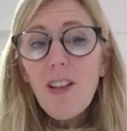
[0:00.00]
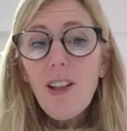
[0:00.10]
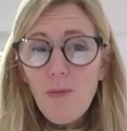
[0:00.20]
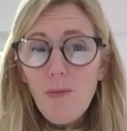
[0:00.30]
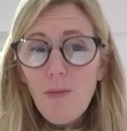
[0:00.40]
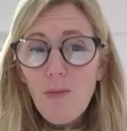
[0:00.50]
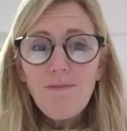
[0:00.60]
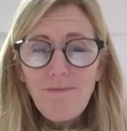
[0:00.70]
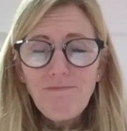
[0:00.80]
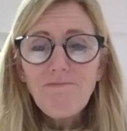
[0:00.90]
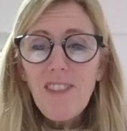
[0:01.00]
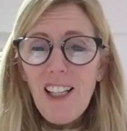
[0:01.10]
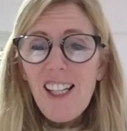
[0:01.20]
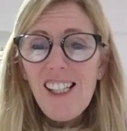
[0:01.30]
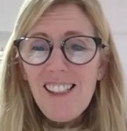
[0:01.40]
Yeah.
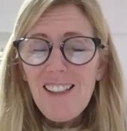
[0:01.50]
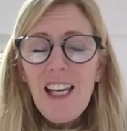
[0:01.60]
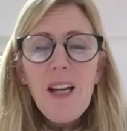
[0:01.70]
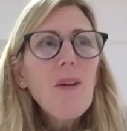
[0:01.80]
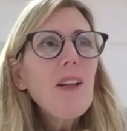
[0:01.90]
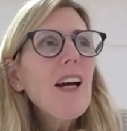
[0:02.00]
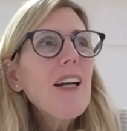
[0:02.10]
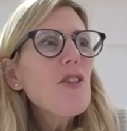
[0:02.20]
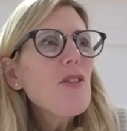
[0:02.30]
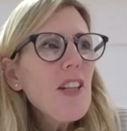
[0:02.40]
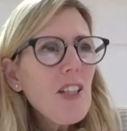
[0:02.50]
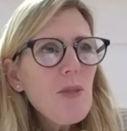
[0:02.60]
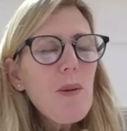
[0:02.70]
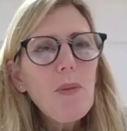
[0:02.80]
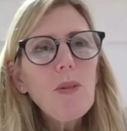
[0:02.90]
Well, I do say to
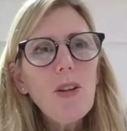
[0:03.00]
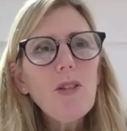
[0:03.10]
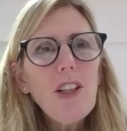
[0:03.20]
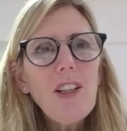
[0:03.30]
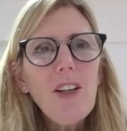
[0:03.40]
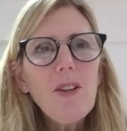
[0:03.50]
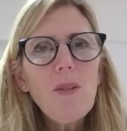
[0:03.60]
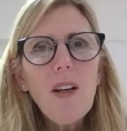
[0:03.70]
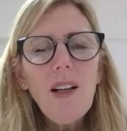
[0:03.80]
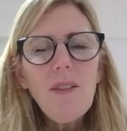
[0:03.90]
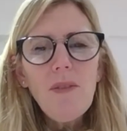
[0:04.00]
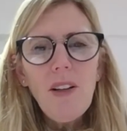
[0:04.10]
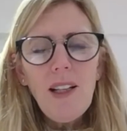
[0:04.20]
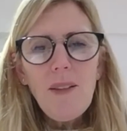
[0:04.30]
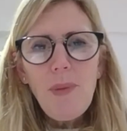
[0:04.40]
people, look,
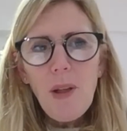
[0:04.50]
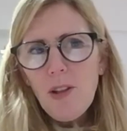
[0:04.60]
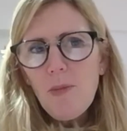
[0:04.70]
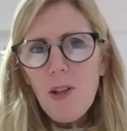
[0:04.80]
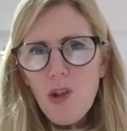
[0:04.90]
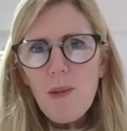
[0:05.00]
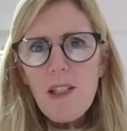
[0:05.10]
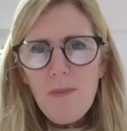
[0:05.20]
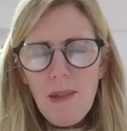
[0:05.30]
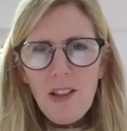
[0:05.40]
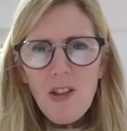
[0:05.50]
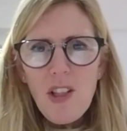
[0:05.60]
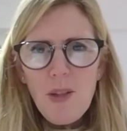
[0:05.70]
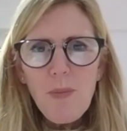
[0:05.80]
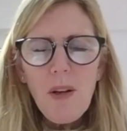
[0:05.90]
I part of my job is to manage
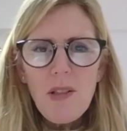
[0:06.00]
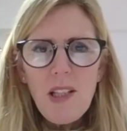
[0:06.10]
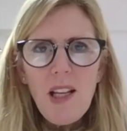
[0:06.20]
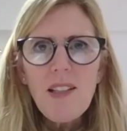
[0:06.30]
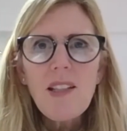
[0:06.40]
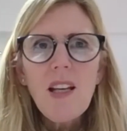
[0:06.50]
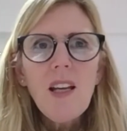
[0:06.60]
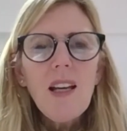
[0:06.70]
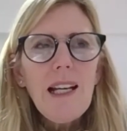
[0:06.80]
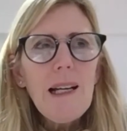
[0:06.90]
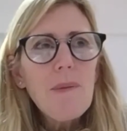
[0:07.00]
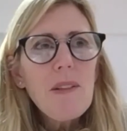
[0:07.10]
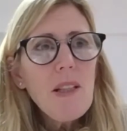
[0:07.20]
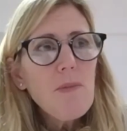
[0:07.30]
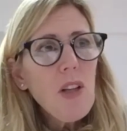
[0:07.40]
this process.
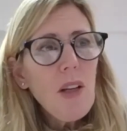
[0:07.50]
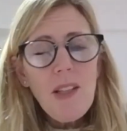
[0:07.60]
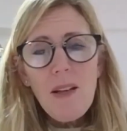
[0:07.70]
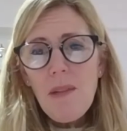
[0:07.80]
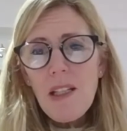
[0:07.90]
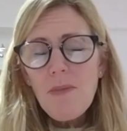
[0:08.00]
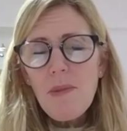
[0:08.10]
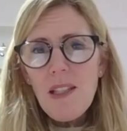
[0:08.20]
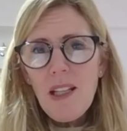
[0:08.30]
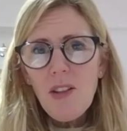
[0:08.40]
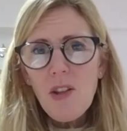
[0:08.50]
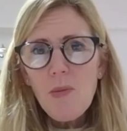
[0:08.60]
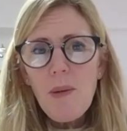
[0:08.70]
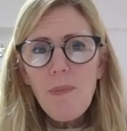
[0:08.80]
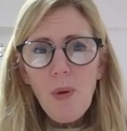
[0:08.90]
Sometimes that makes me sound a
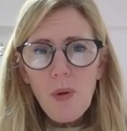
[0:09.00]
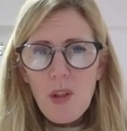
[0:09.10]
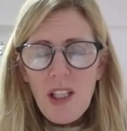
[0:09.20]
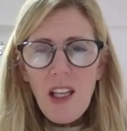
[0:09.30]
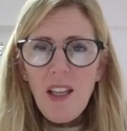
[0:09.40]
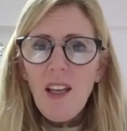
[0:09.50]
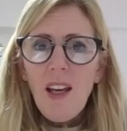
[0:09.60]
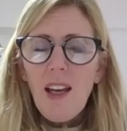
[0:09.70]
bit bossy,